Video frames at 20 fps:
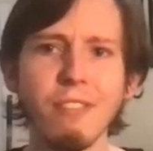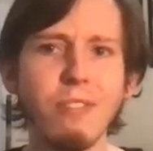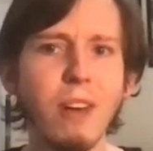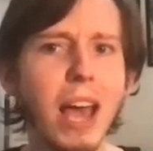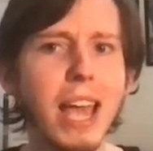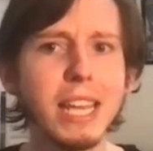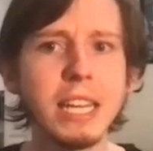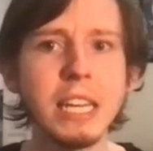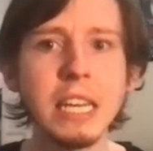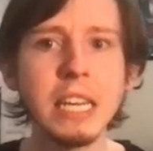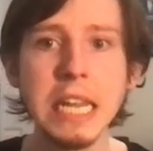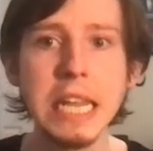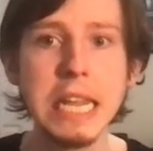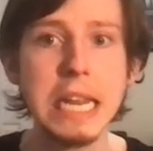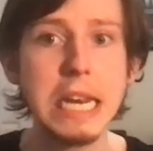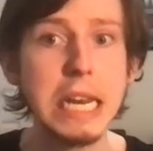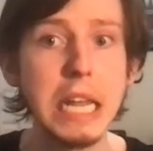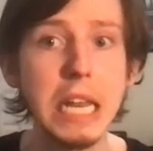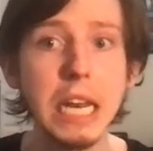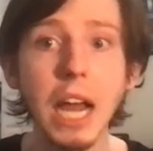If I had
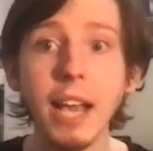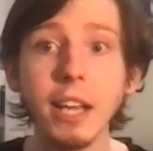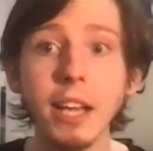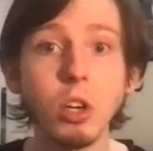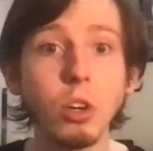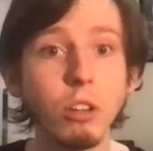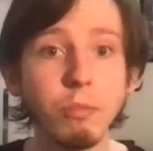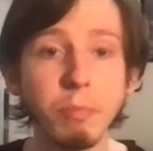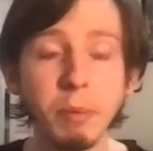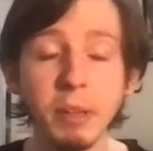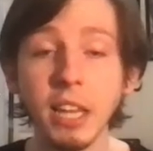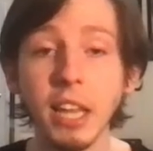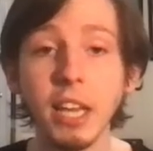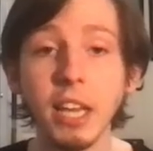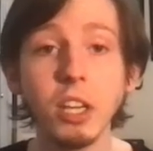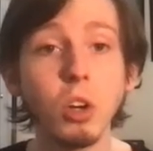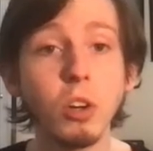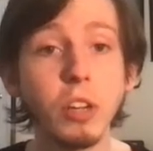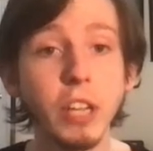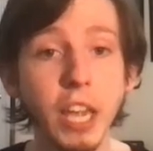needed, I could have been
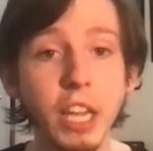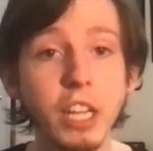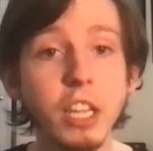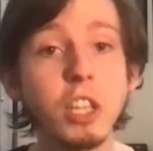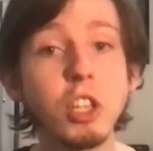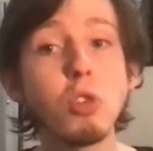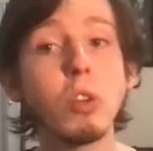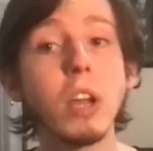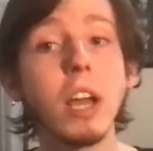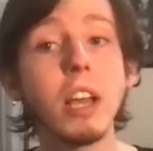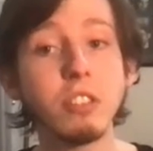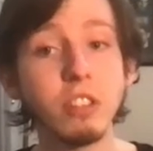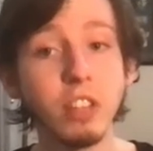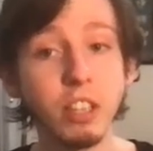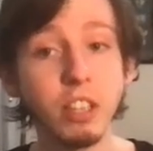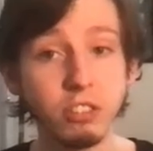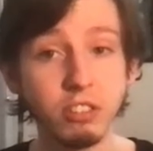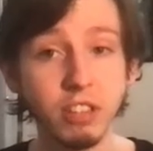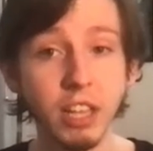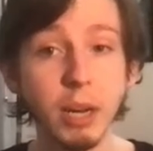like, okay, can you guys
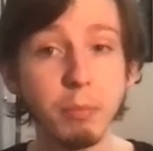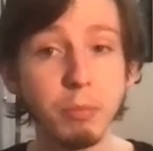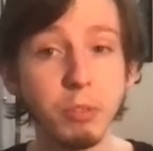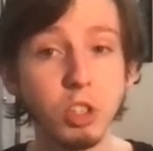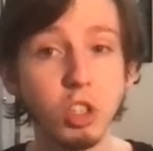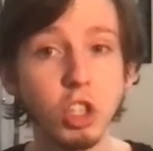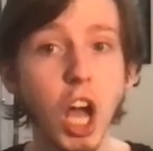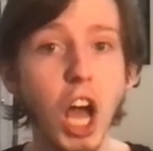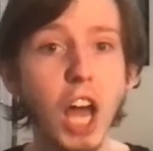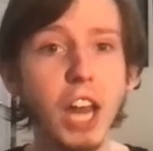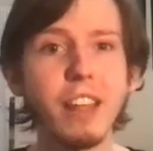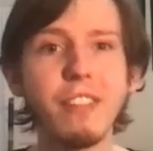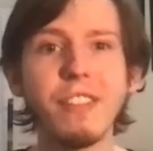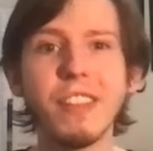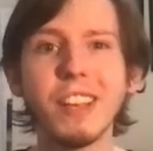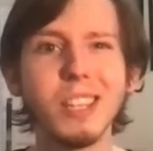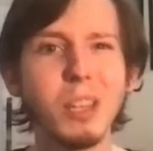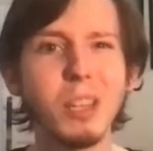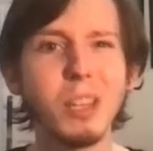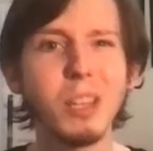like set up the shot and
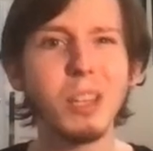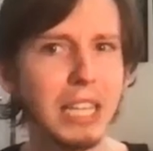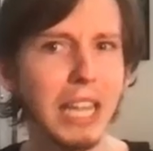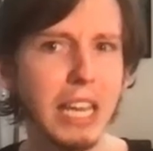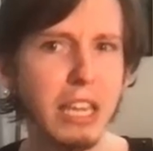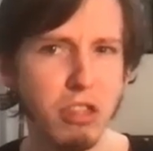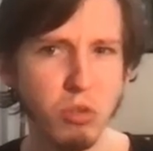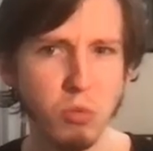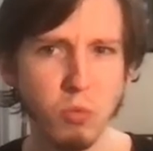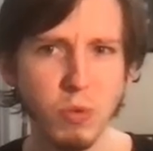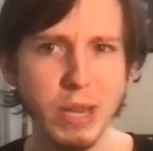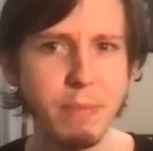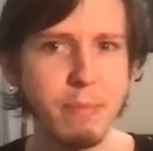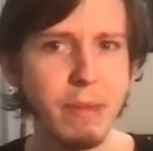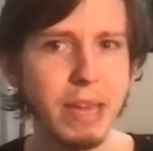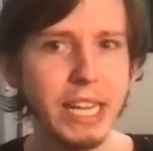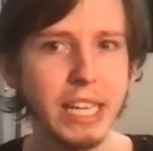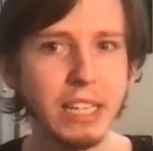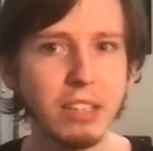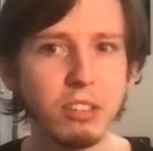then give me like 3
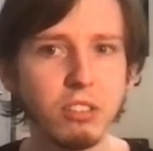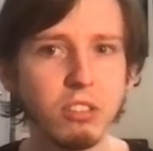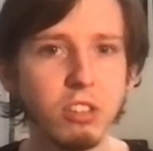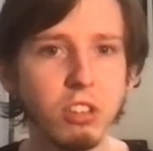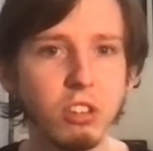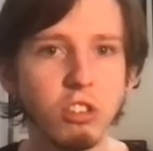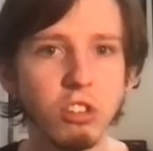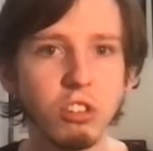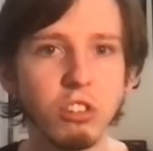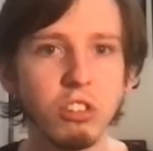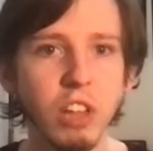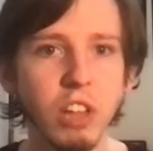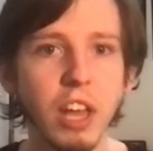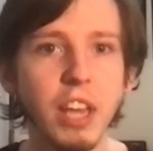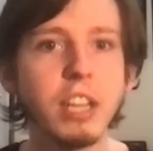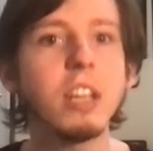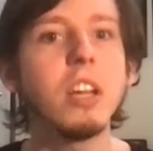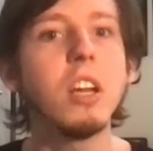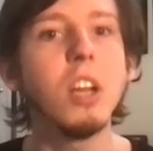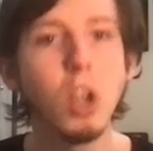minutes to just
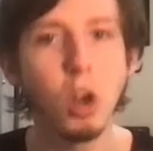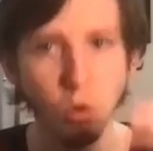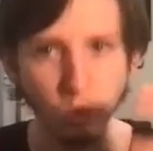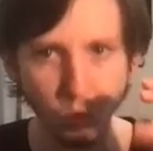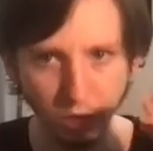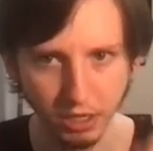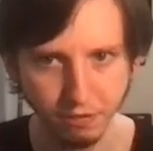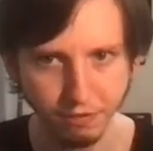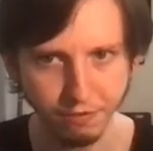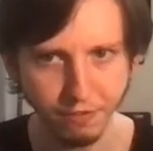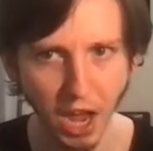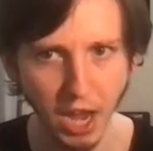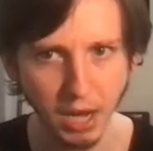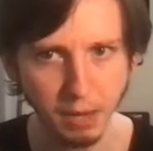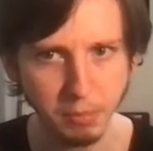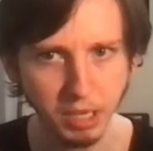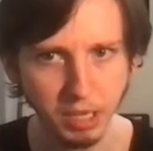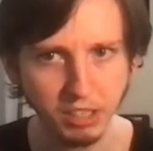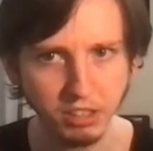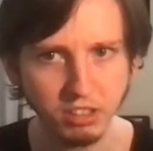like really
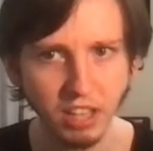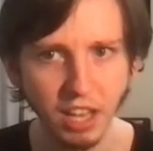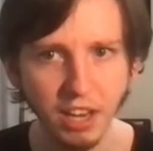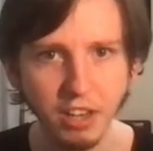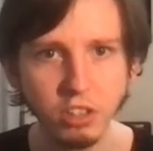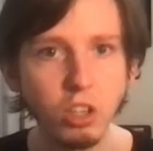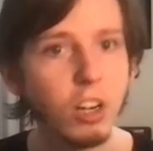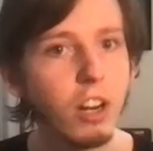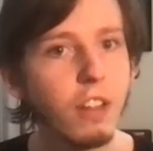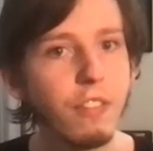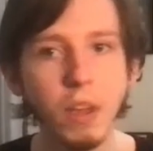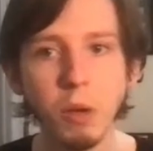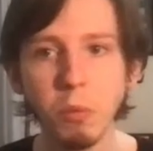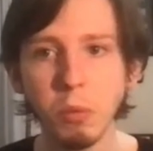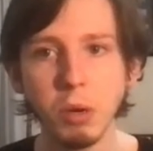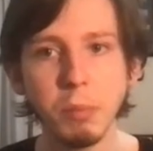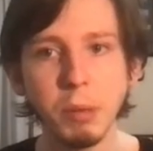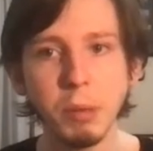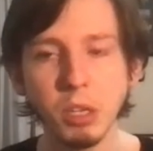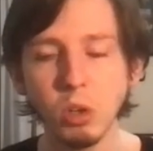find my center, and they
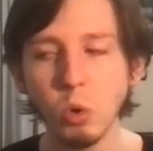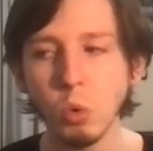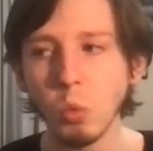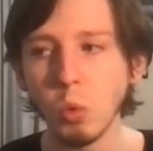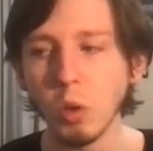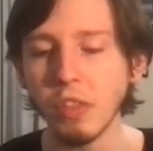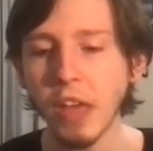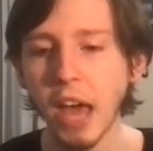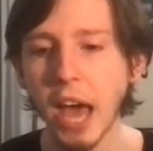would have been cool with